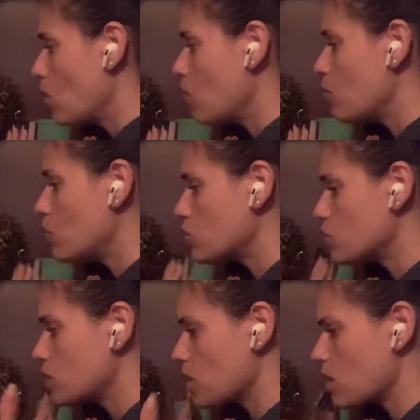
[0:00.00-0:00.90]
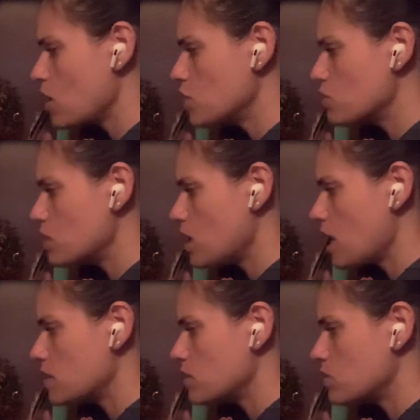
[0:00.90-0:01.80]
But so it's like a country that
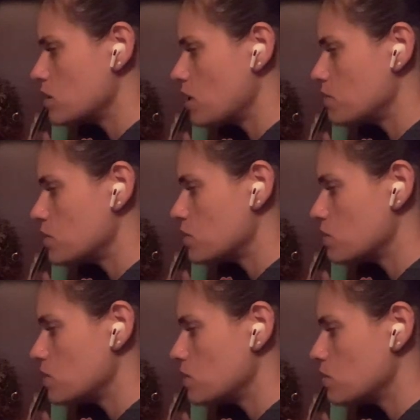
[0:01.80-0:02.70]
has those types of trees,